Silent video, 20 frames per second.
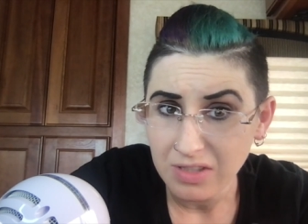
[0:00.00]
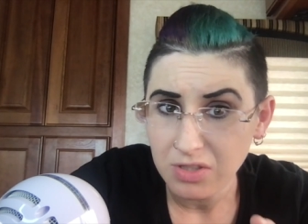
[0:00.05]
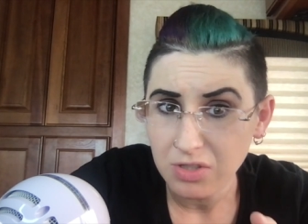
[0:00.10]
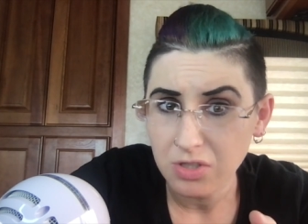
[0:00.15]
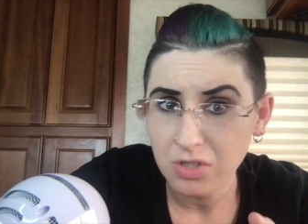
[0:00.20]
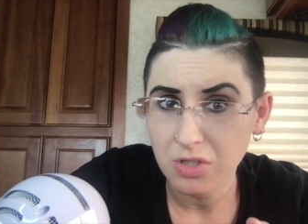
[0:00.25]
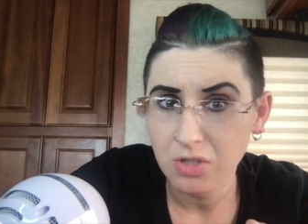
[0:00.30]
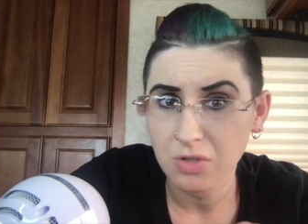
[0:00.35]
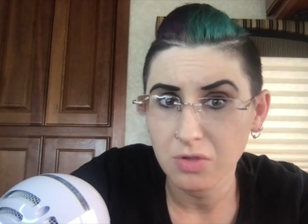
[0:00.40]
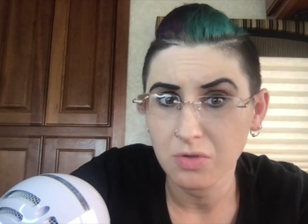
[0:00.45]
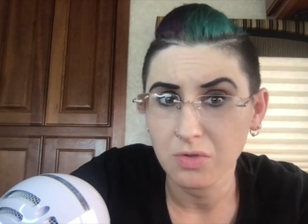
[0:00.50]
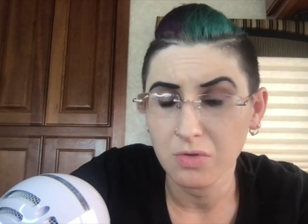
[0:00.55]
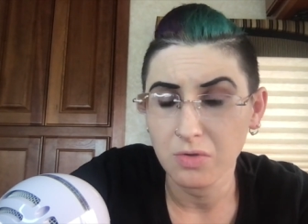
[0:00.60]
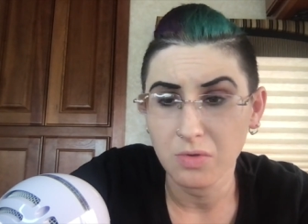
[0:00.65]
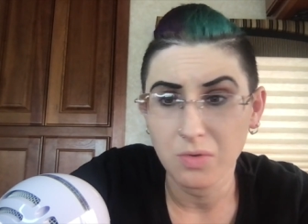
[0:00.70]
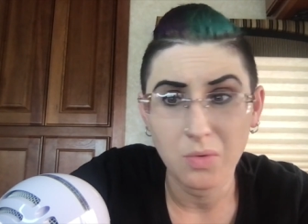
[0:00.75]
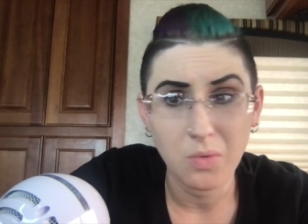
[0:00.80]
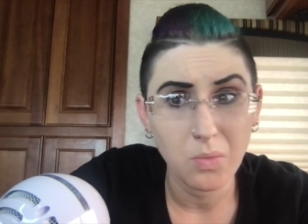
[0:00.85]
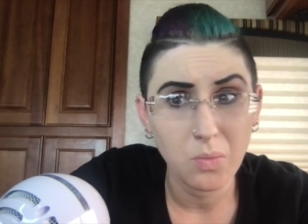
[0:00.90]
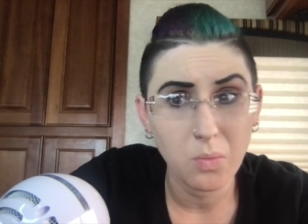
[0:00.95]

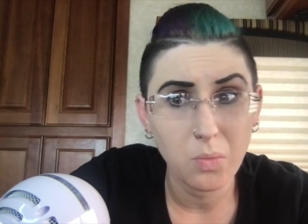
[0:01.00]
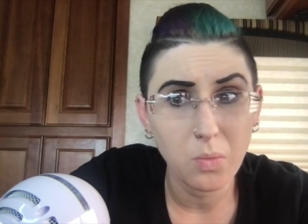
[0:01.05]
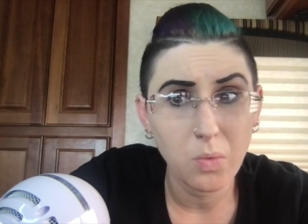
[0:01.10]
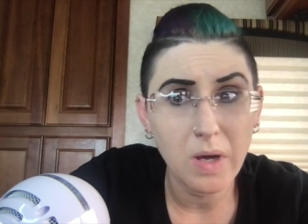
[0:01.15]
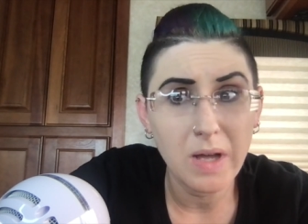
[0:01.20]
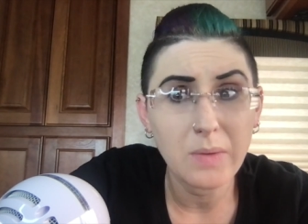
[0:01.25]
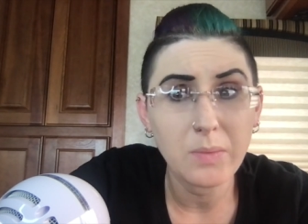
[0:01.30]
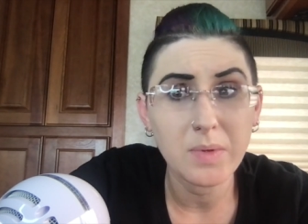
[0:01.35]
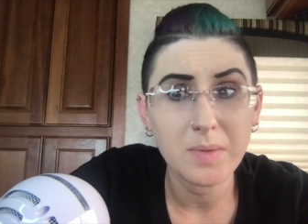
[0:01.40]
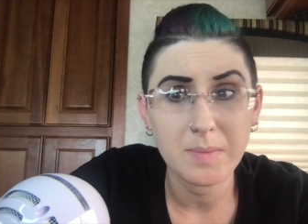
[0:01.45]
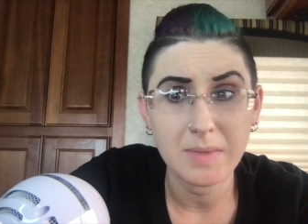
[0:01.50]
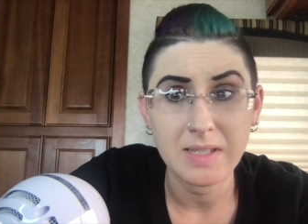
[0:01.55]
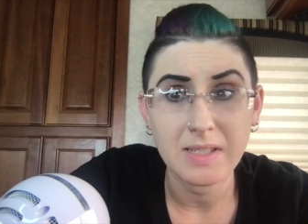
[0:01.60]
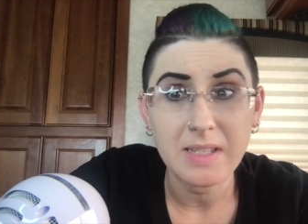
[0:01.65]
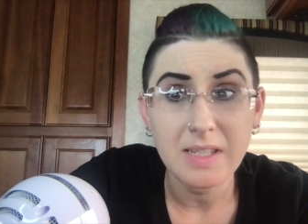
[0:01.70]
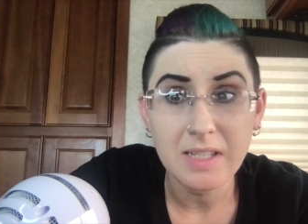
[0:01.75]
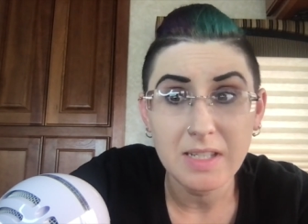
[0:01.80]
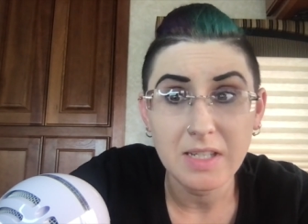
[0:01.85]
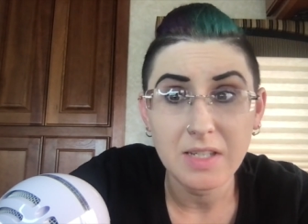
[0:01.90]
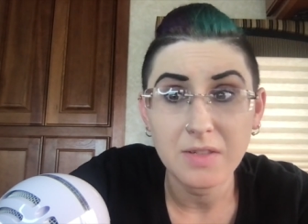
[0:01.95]
to what would be
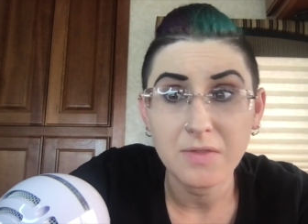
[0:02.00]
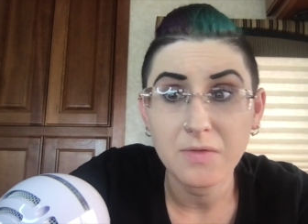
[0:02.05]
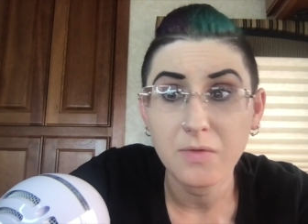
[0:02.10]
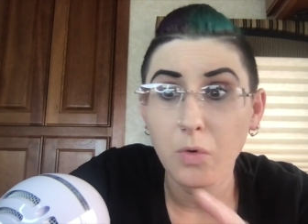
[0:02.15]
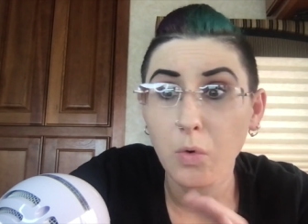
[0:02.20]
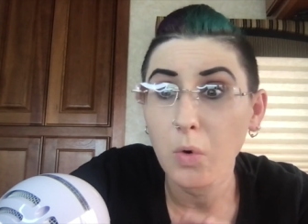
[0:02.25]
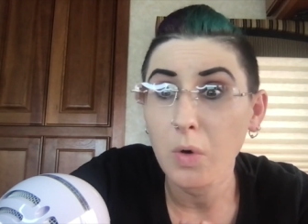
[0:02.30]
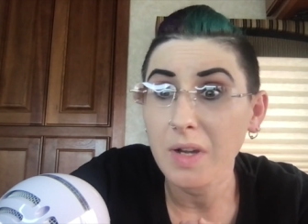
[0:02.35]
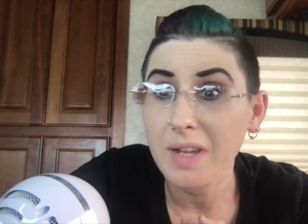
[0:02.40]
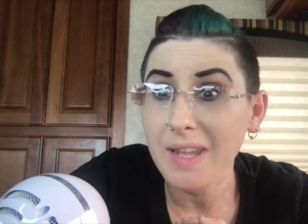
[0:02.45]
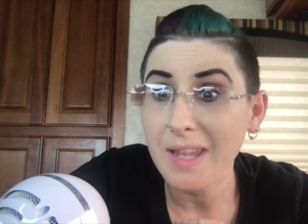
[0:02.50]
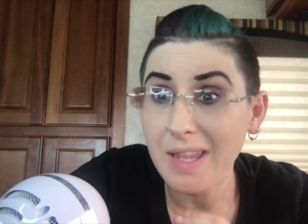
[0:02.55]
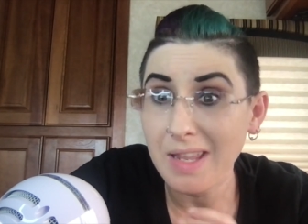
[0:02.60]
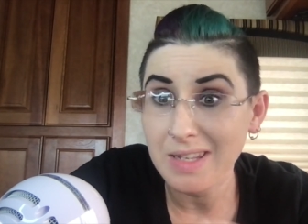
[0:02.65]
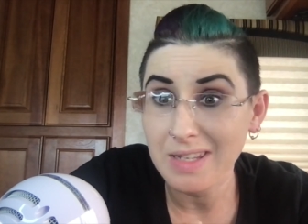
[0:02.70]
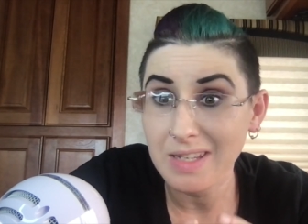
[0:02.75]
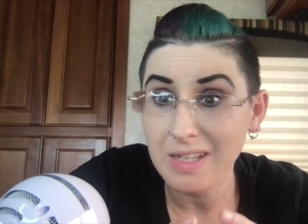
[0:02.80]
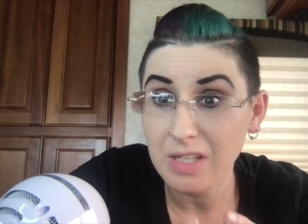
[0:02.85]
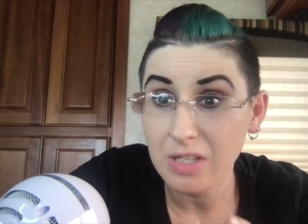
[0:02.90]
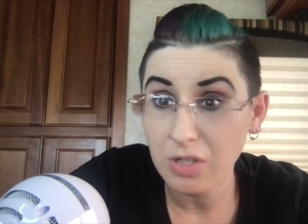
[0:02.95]
needed for
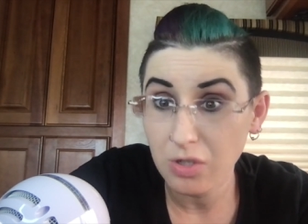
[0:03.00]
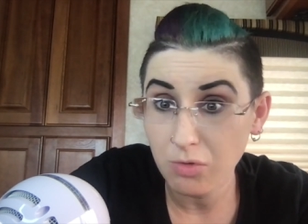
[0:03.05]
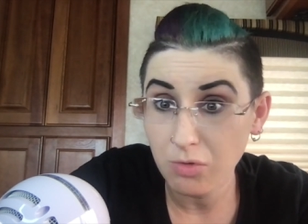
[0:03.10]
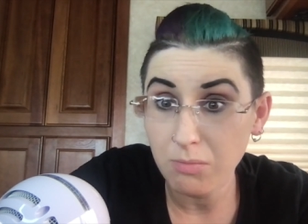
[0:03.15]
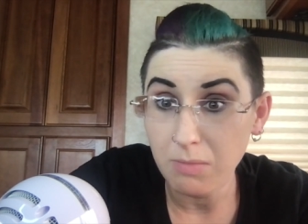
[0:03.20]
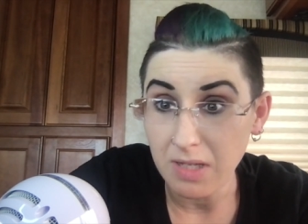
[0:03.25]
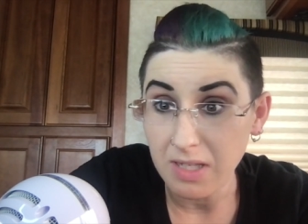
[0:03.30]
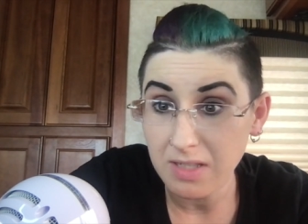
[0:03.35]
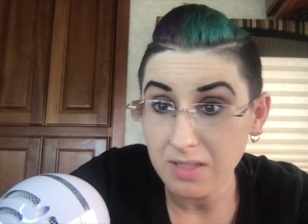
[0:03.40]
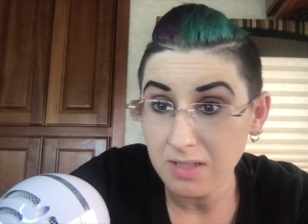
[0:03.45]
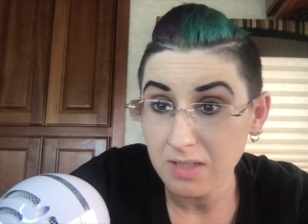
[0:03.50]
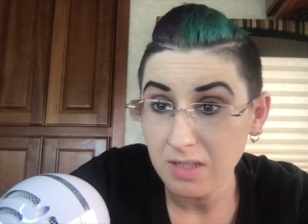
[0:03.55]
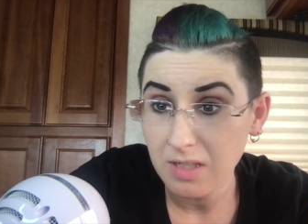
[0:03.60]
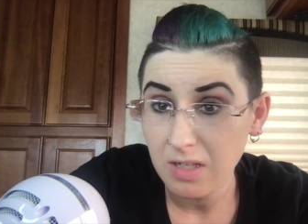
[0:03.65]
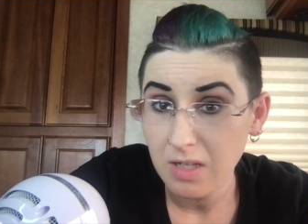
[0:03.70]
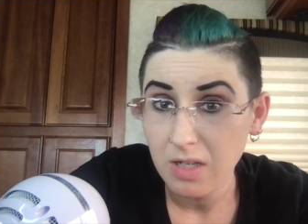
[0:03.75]
any human